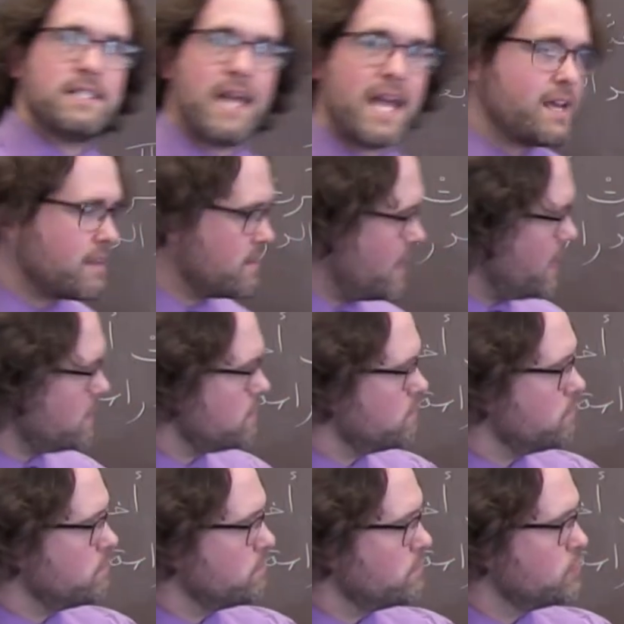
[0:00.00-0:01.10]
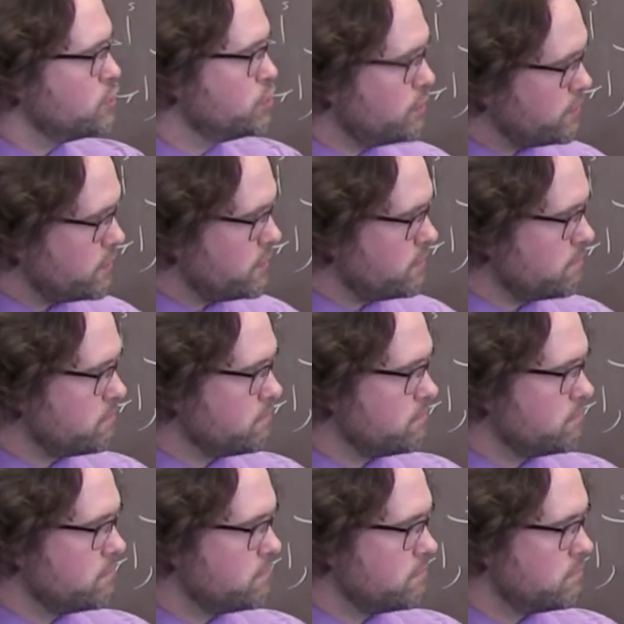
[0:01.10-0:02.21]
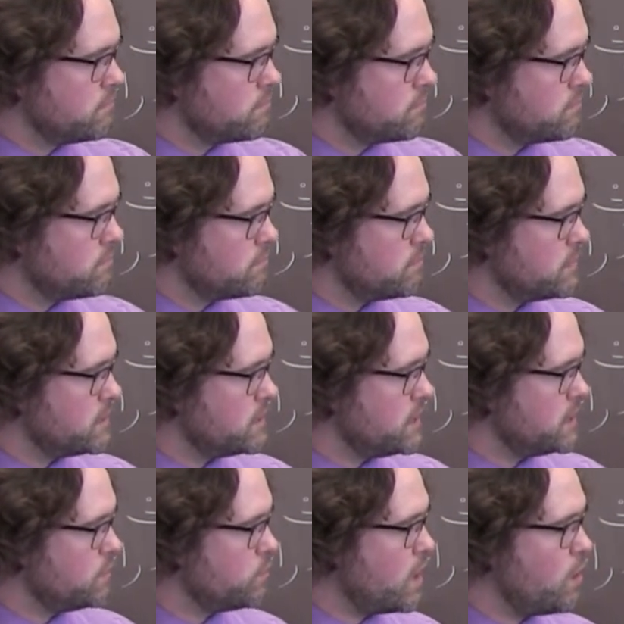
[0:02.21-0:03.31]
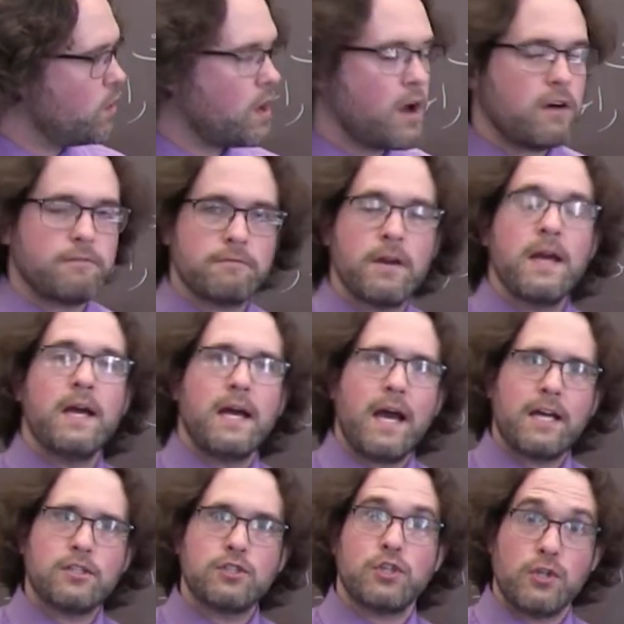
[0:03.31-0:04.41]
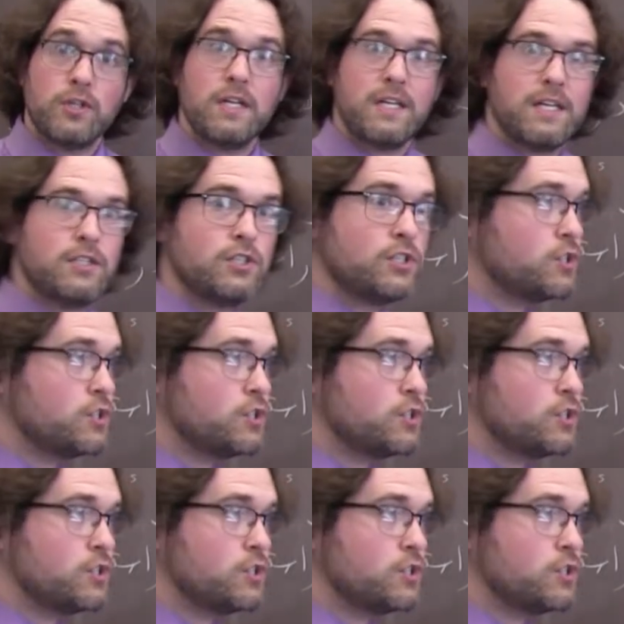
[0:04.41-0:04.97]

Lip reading: take that judr, sin waw qaf, and turn it into